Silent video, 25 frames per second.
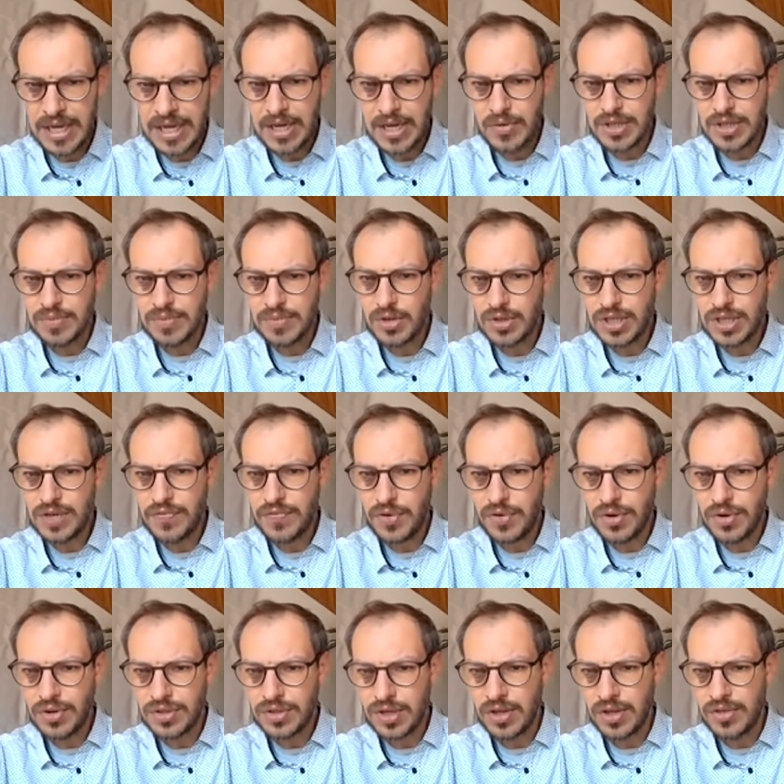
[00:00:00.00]
It was mostly
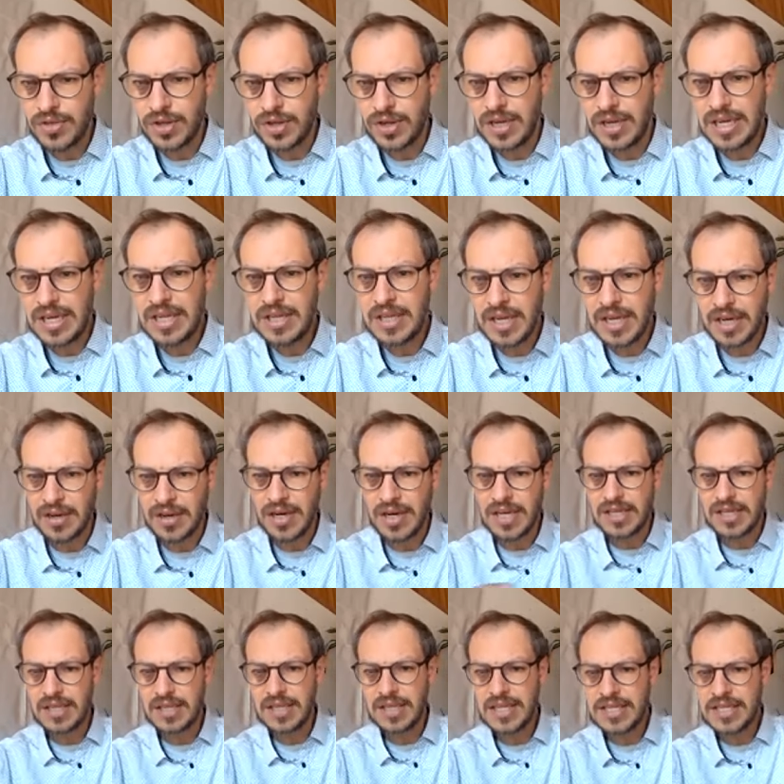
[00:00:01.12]
focused on the
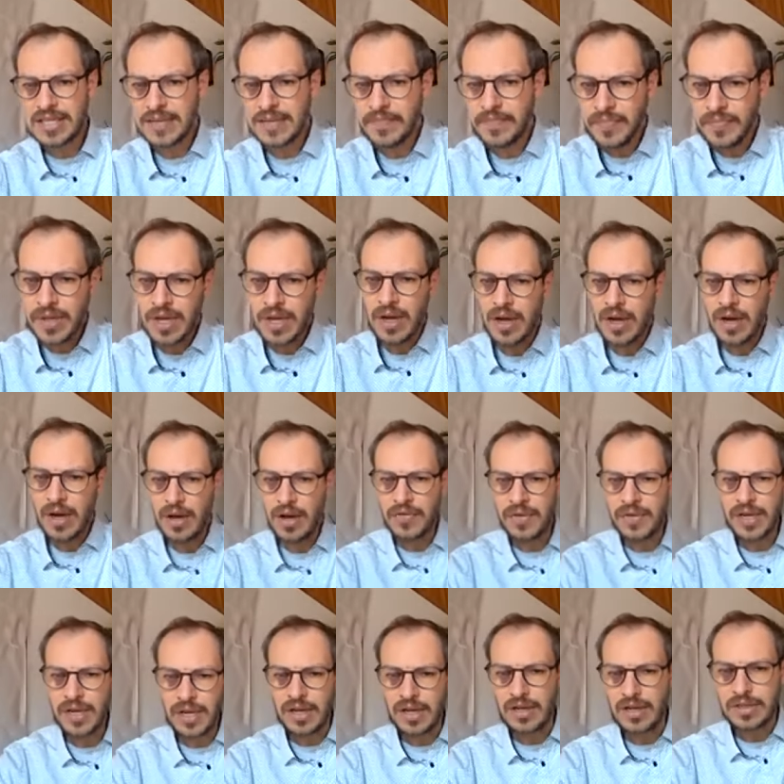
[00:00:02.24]
interconnectedness, on
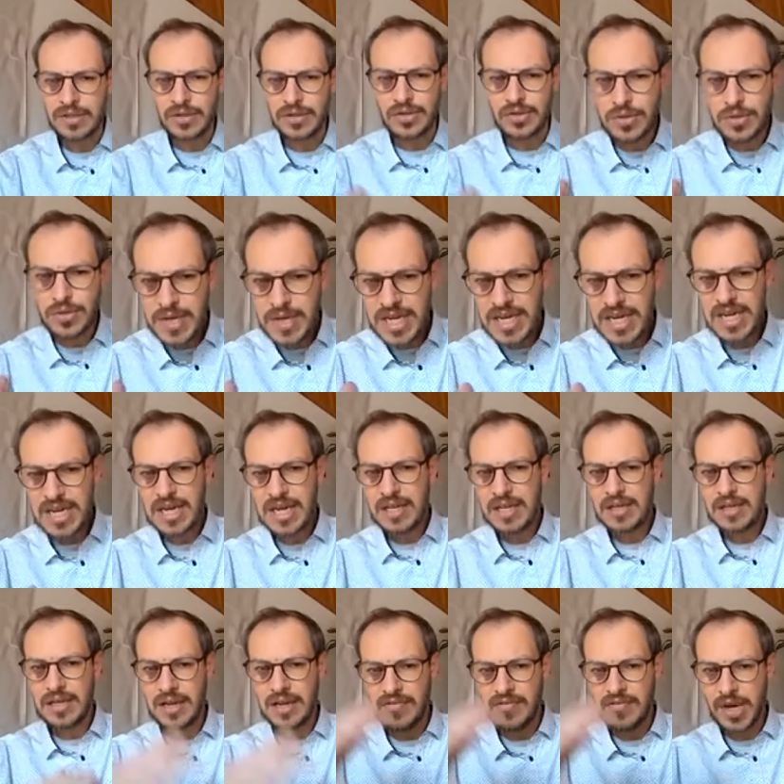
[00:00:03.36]
the social media
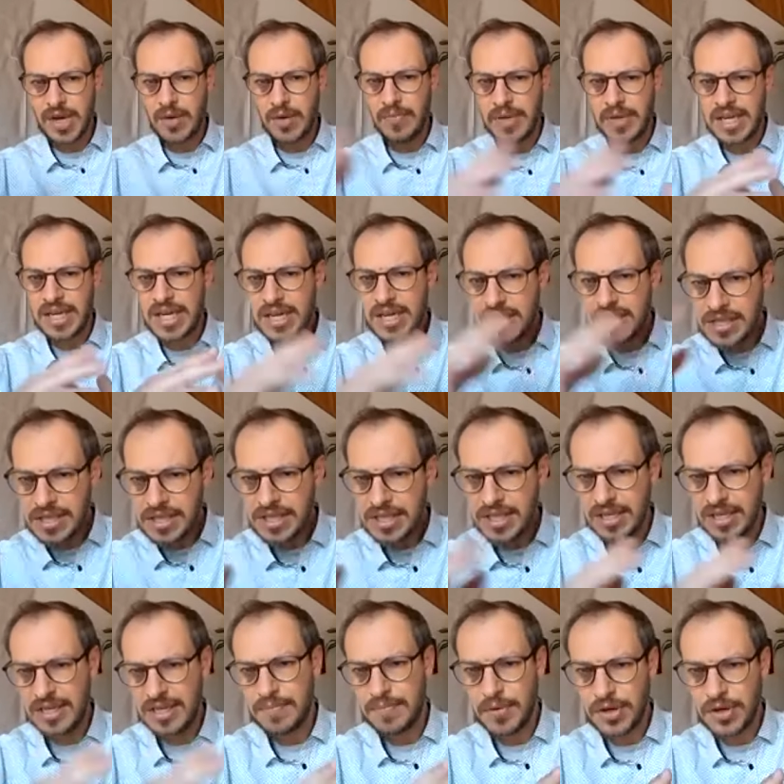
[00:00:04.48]
that have become
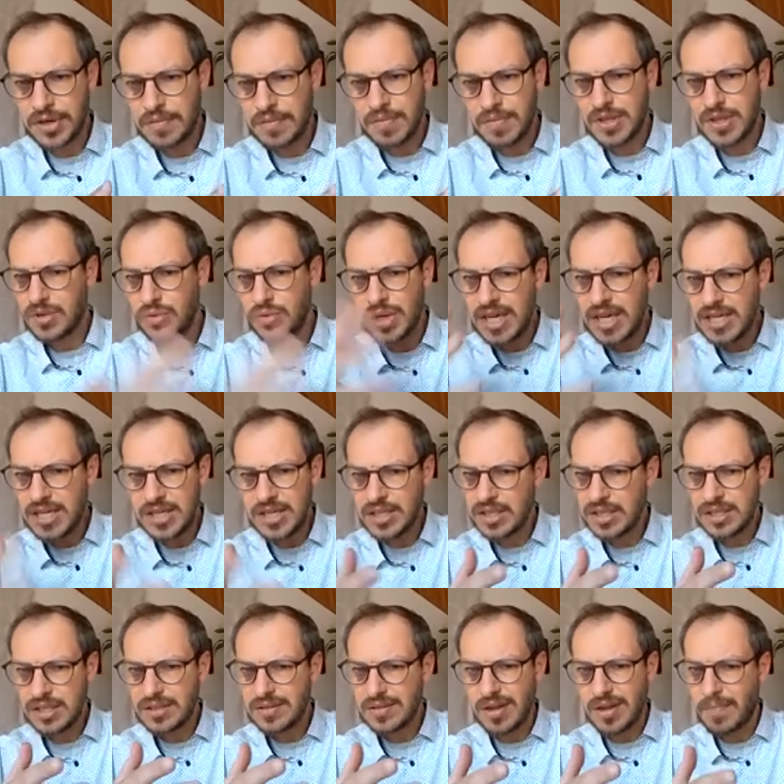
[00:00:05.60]
increasingly important, but today it's
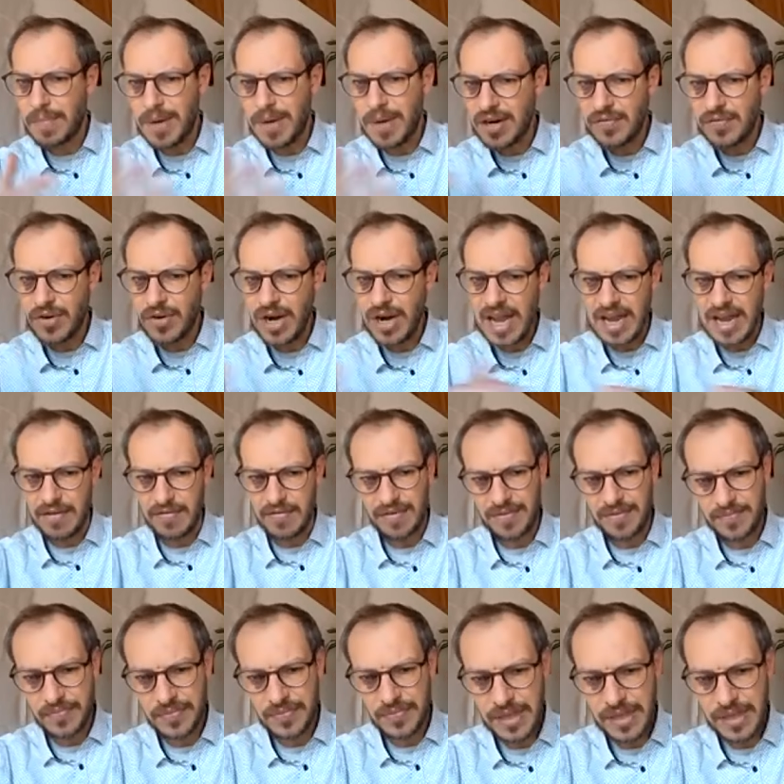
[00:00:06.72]
just a part of our life.